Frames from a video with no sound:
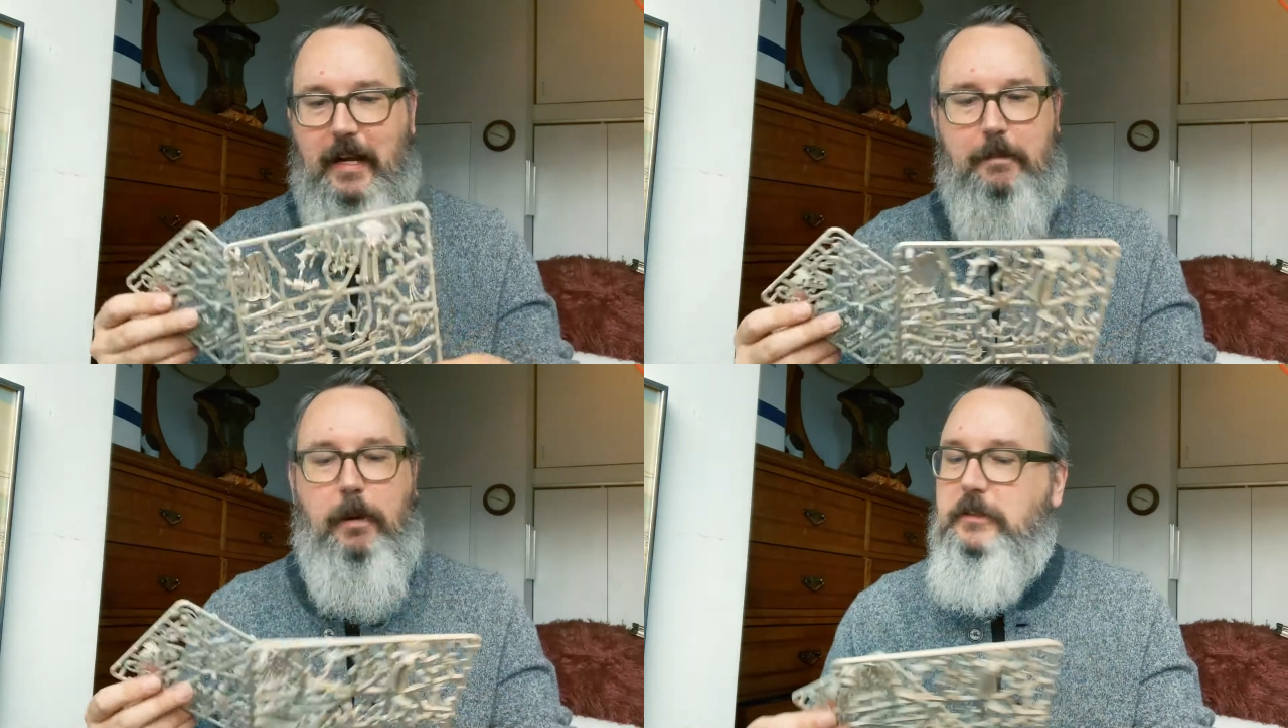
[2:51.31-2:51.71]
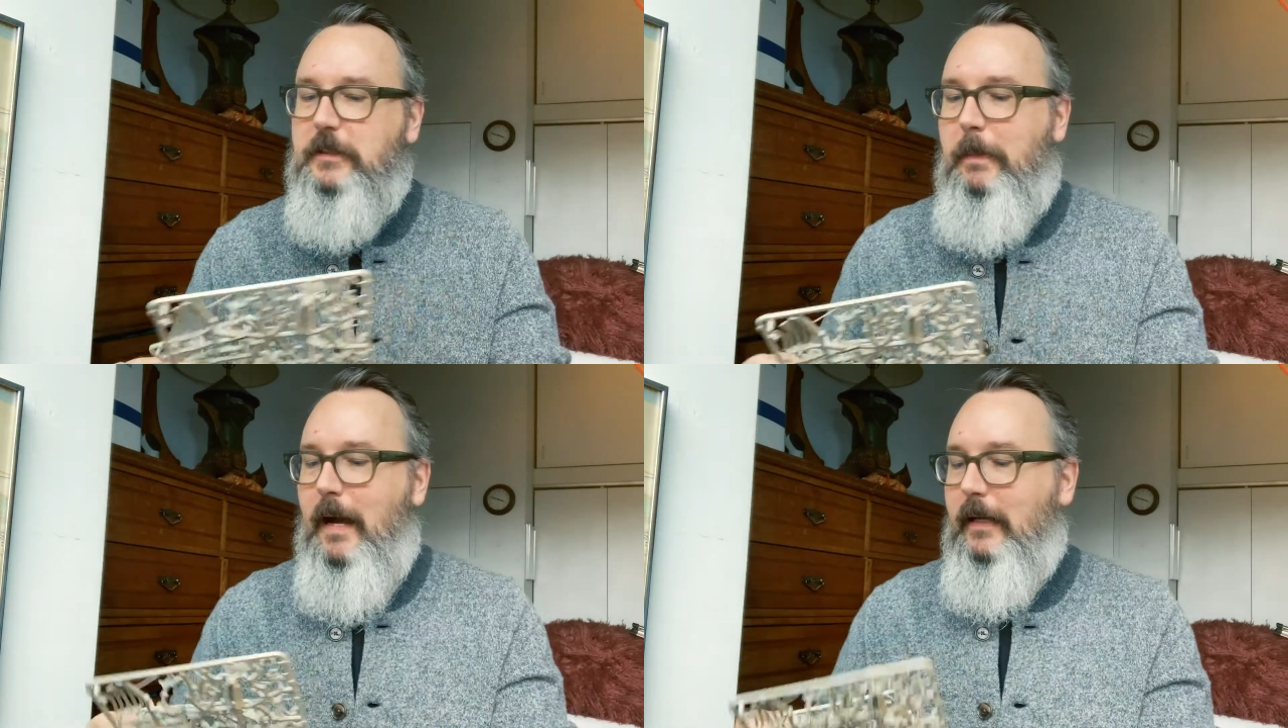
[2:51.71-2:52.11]
not
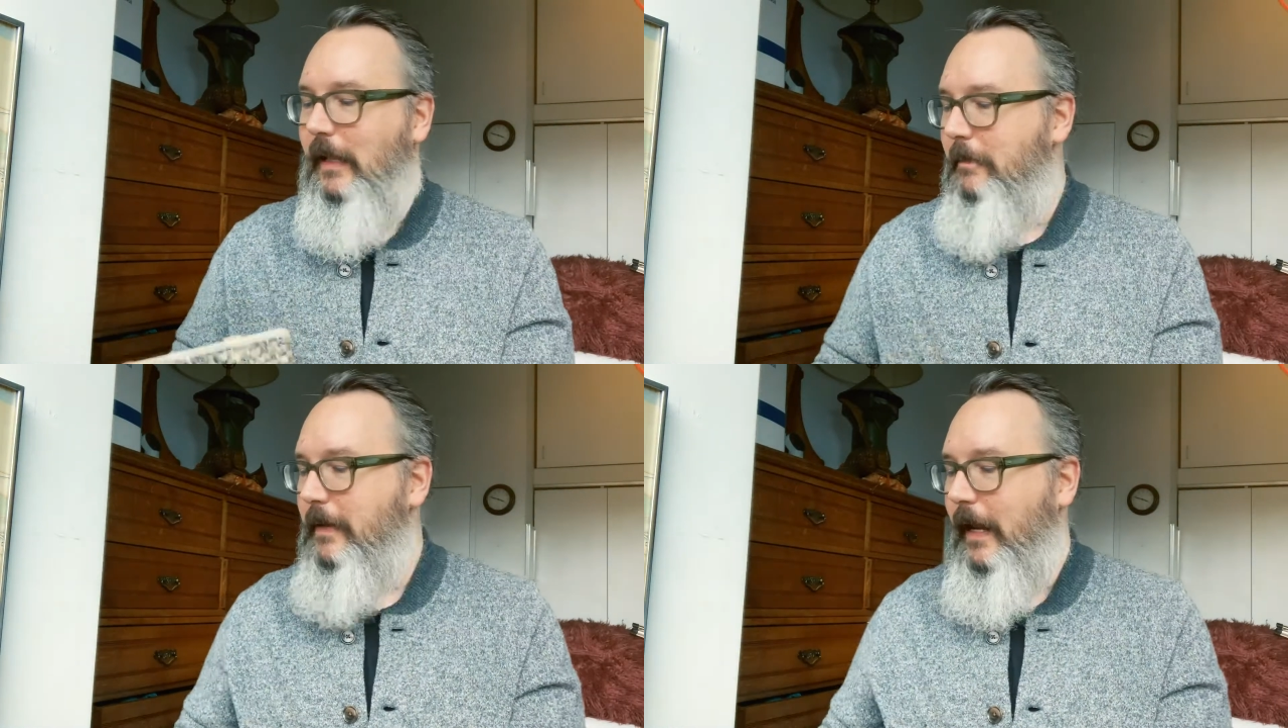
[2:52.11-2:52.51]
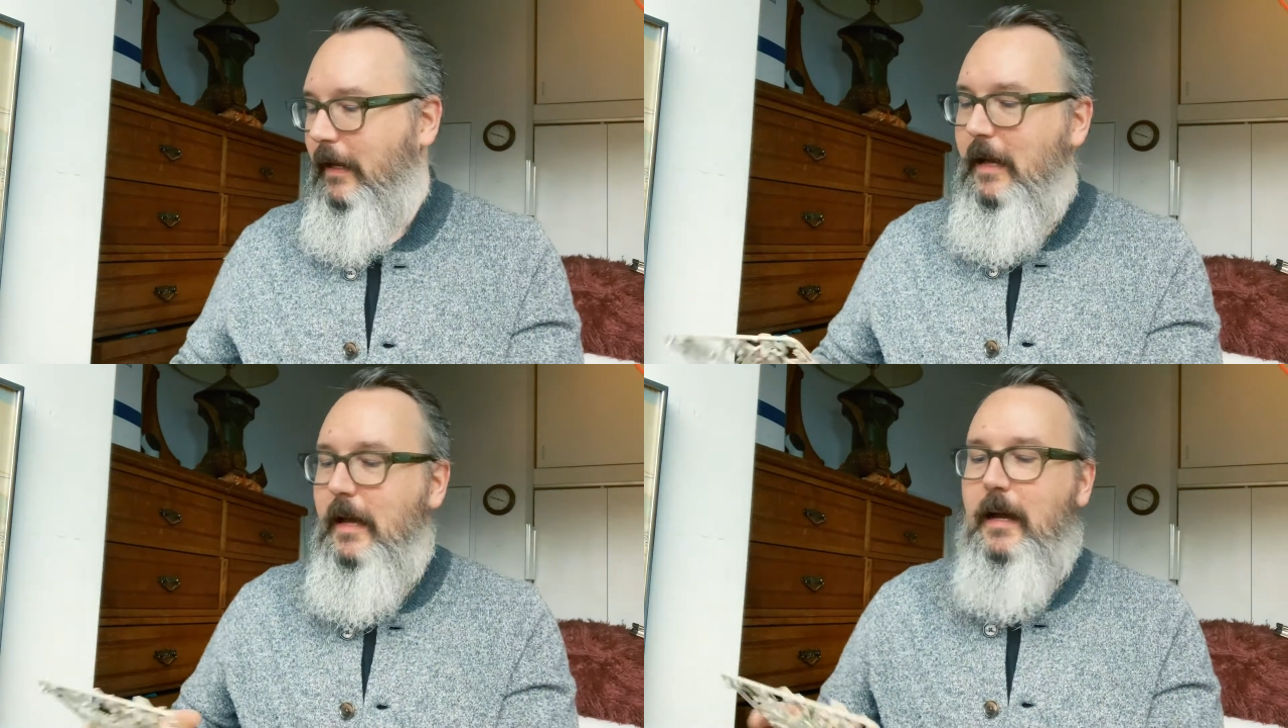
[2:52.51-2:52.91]

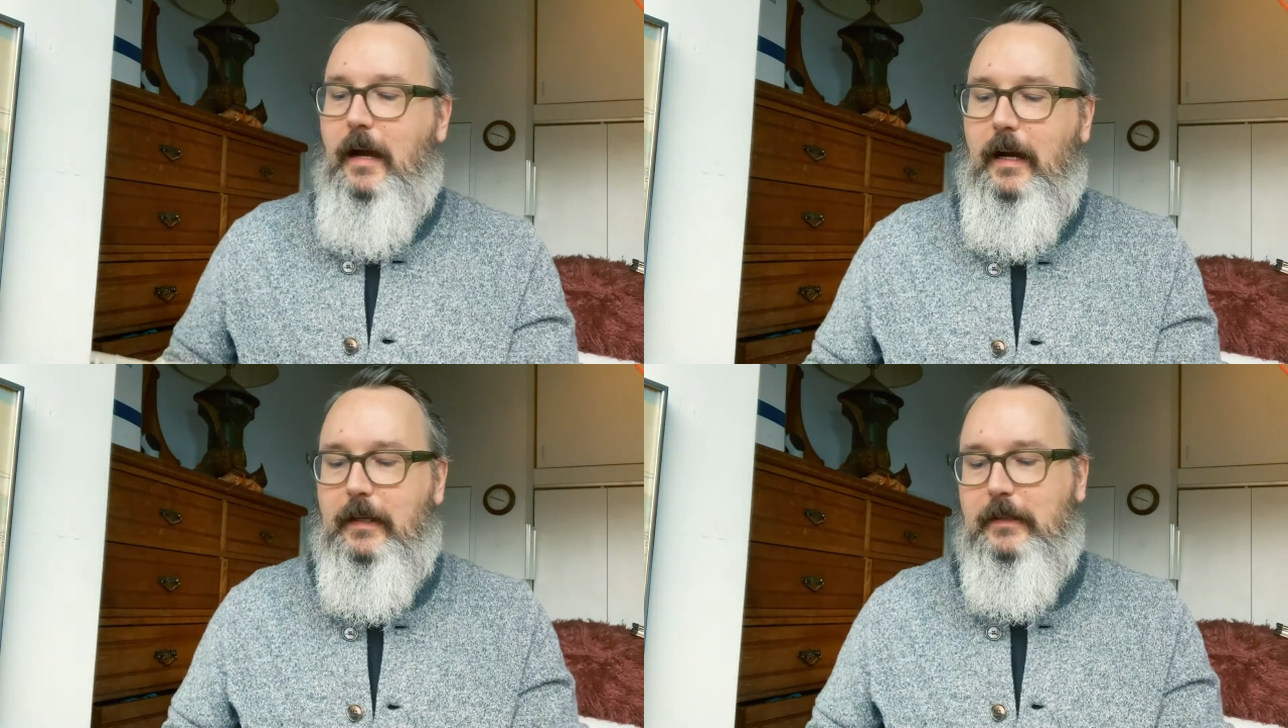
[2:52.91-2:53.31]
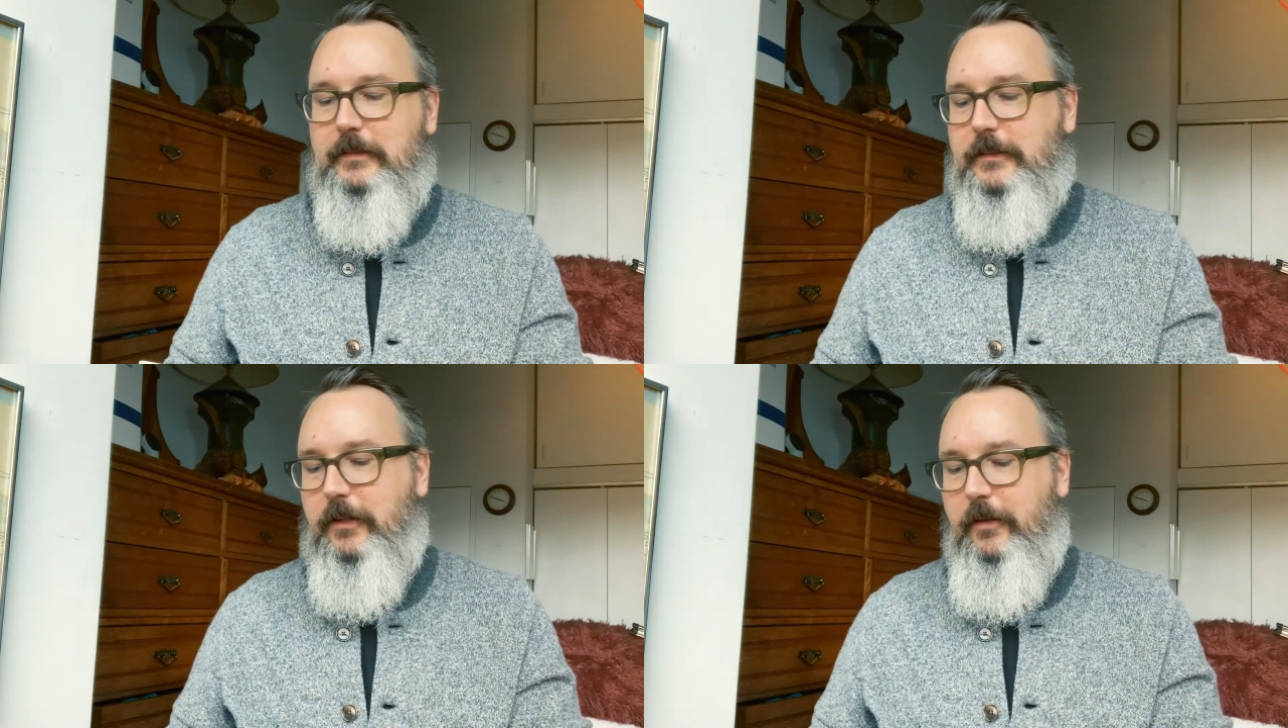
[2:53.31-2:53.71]
post-apocalyptic.
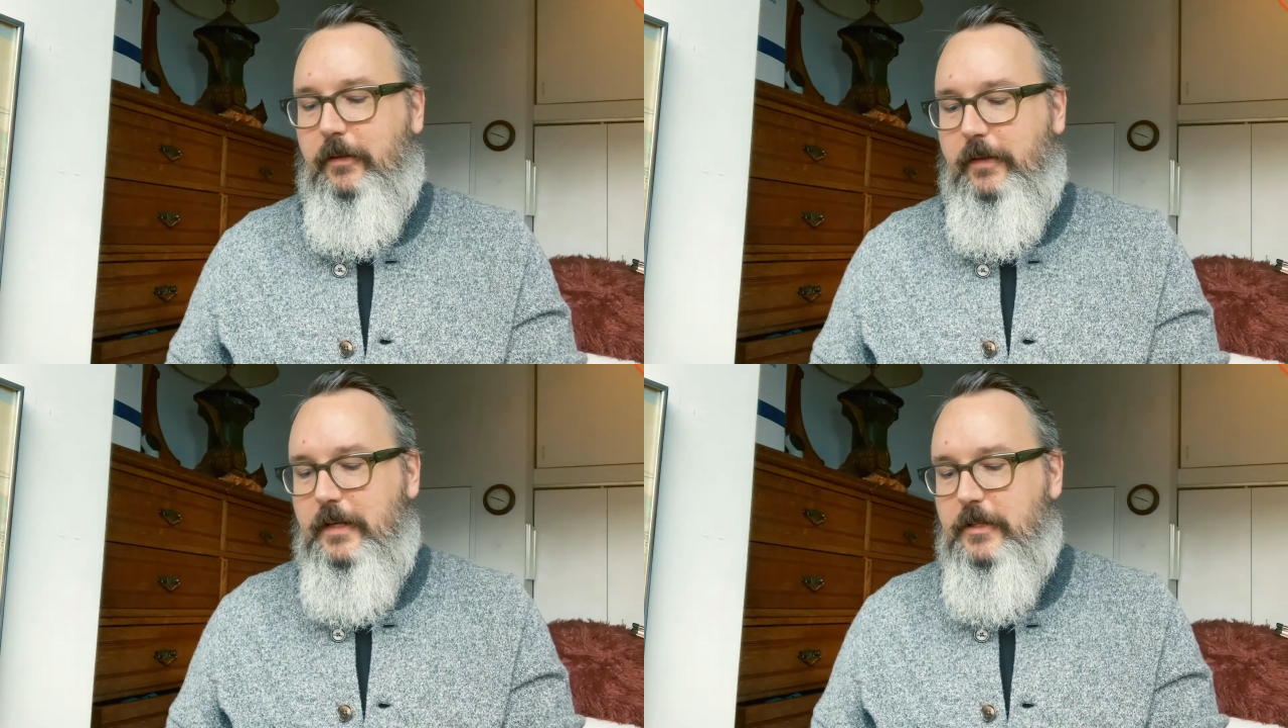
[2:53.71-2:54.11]
So these